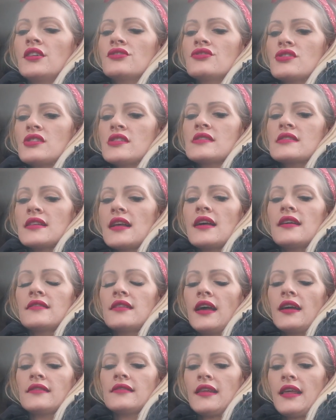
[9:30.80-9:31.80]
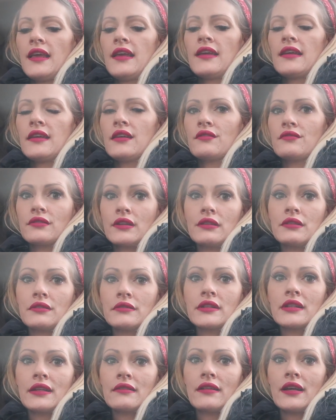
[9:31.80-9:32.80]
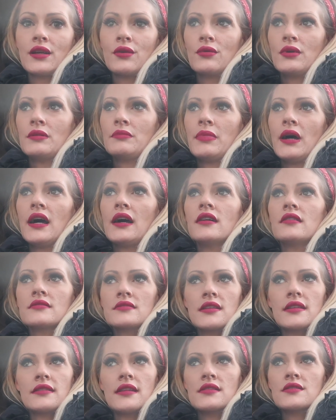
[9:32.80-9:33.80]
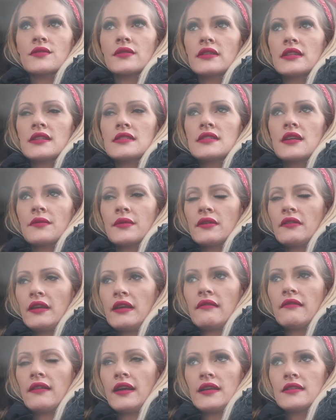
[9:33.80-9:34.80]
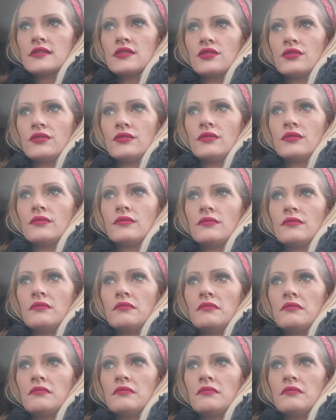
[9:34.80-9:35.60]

she said that they really, really like wood piles. Like, that's where they typically like to